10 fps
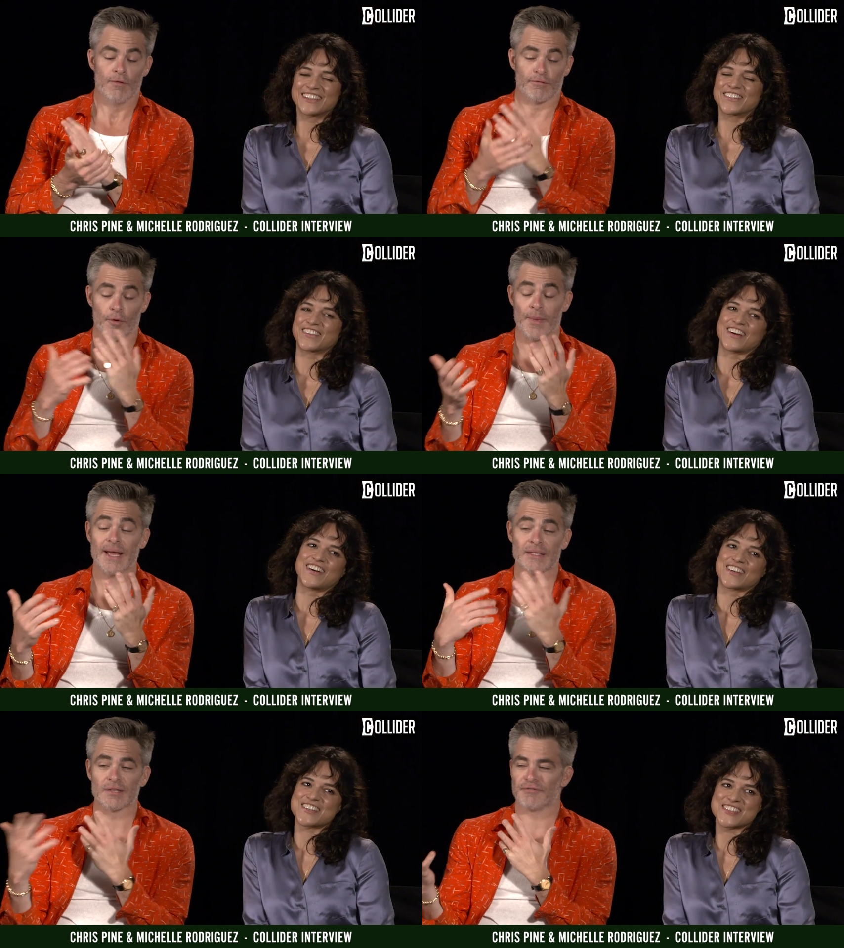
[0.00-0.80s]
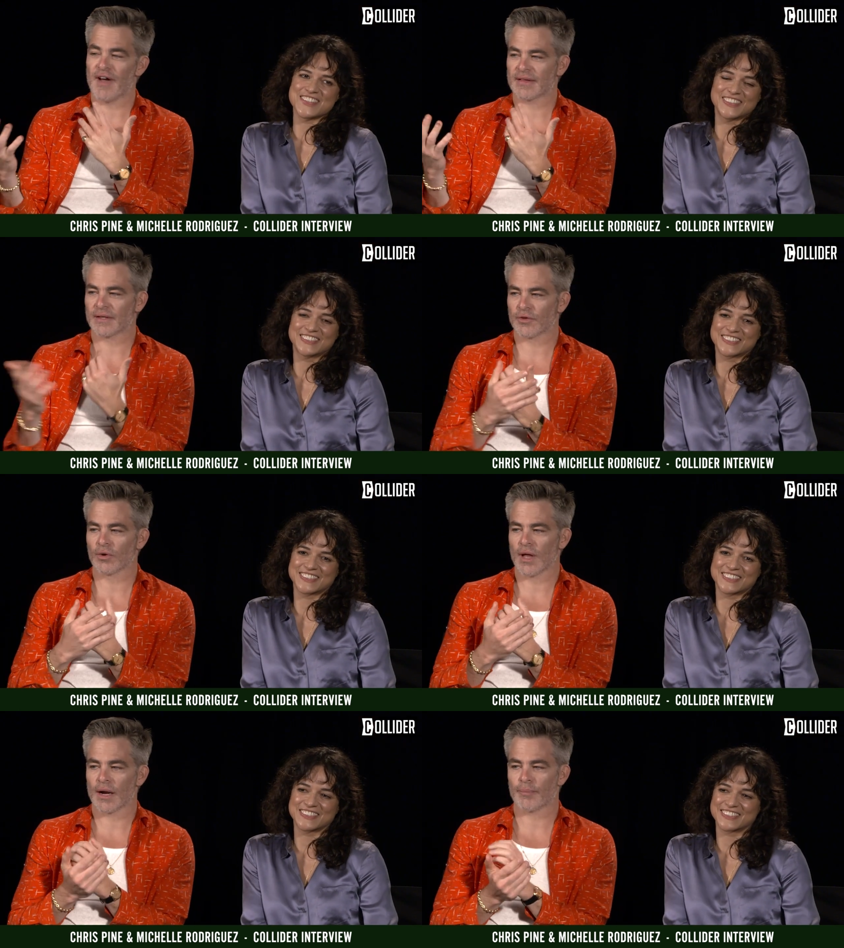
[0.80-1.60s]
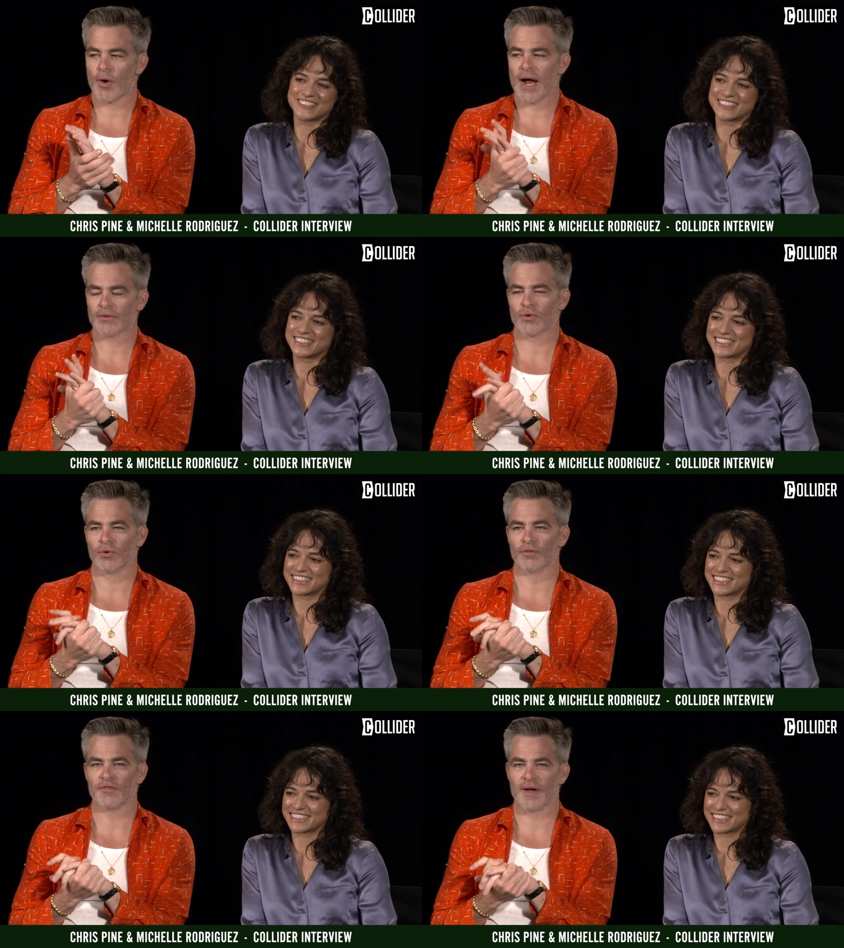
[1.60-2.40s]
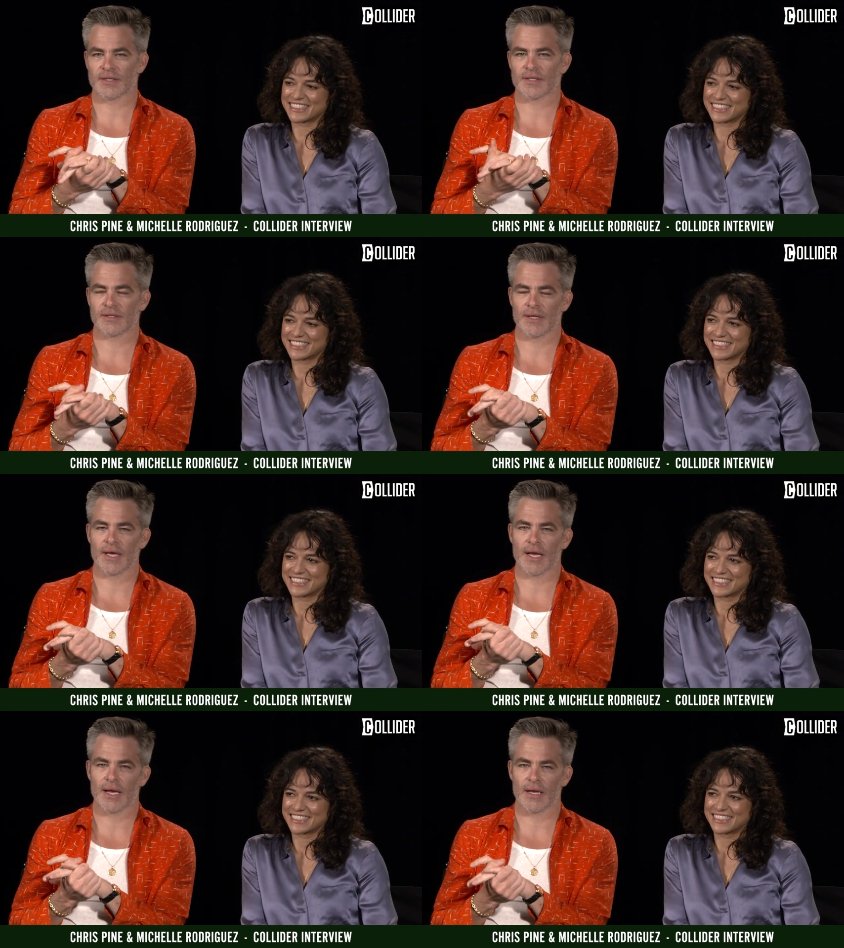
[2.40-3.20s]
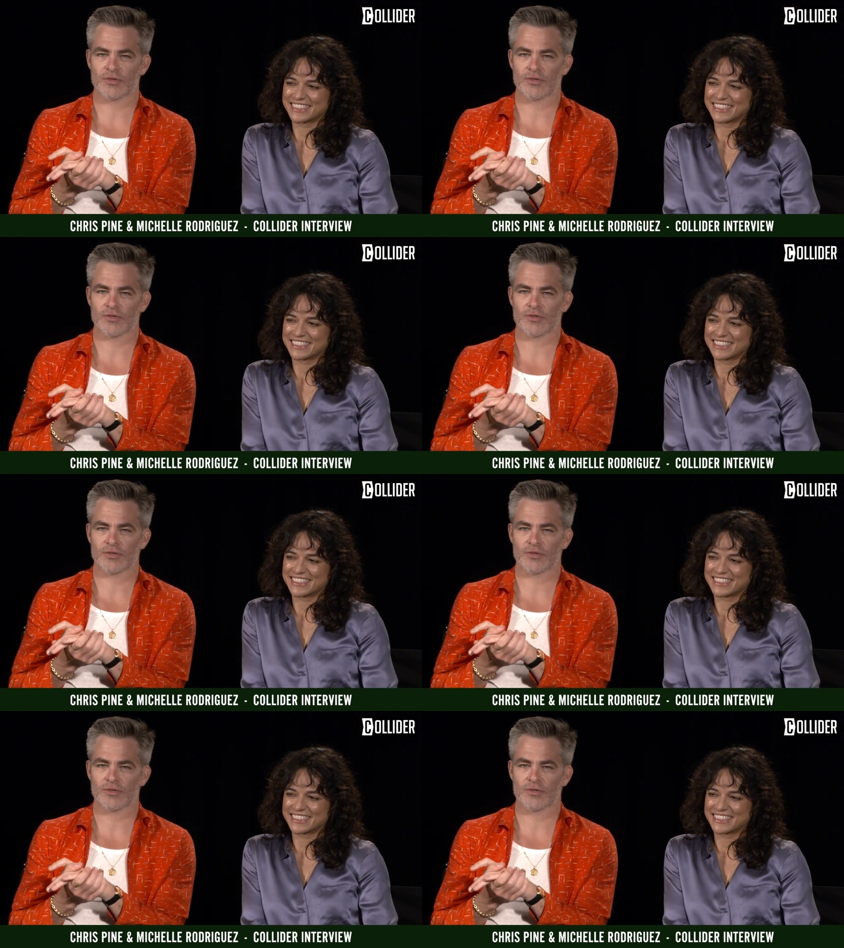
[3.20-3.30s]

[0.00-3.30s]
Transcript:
Speaker 1: Oh, for me, it's the fact that there are a lot of practical effects in it.